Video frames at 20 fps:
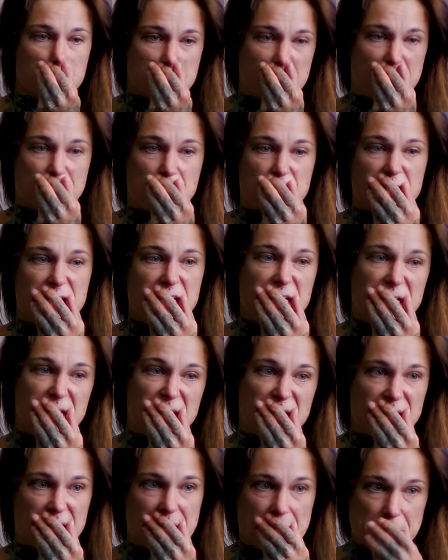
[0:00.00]
that's what
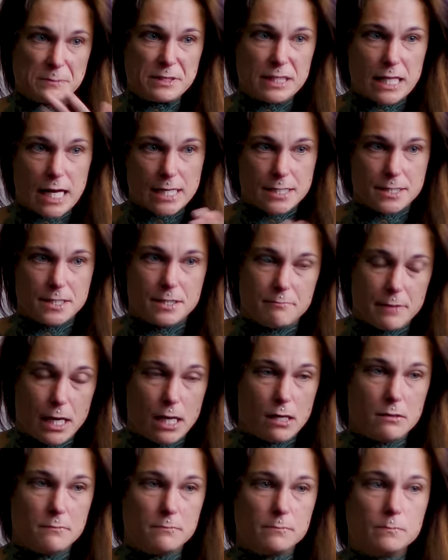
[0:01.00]
he implied to
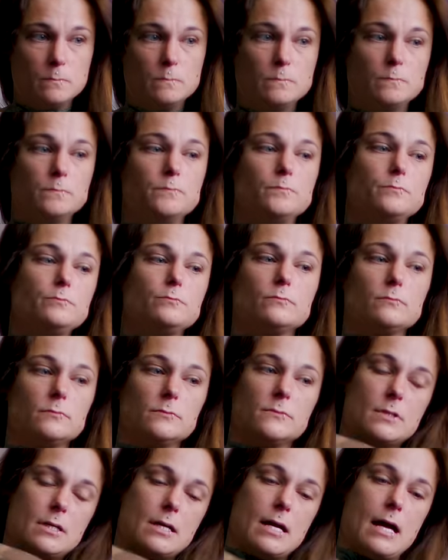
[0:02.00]
me.
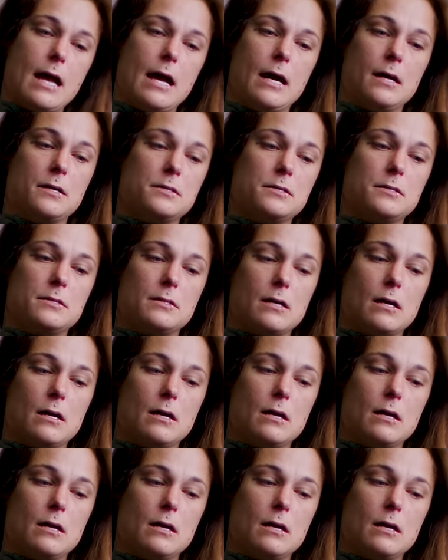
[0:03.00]
And